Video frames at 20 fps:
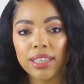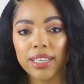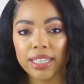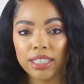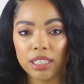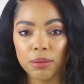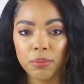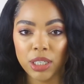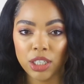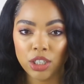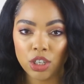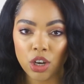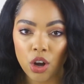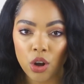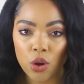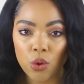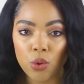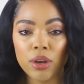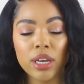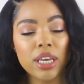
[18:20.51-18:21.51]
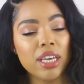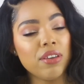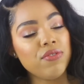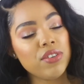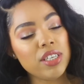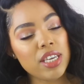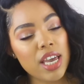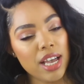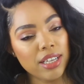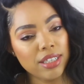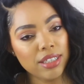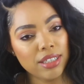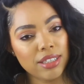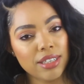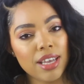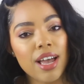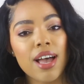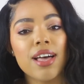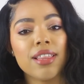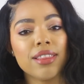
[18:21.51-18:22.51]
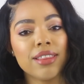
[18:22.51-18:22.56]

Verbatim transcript: lets me know if yes,